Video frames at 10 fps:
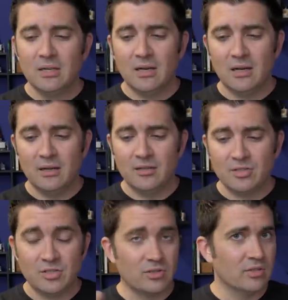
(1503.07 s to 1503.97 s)
uh, and
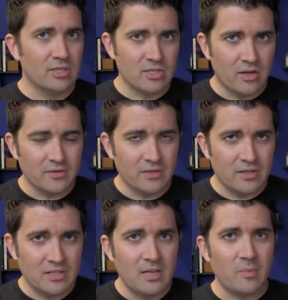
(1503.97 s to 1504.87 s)
certainly softer than
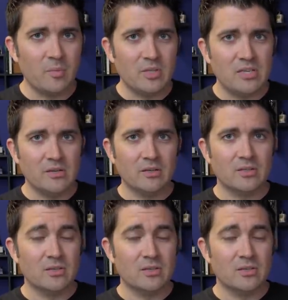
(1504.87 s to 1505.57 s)
the tipping material.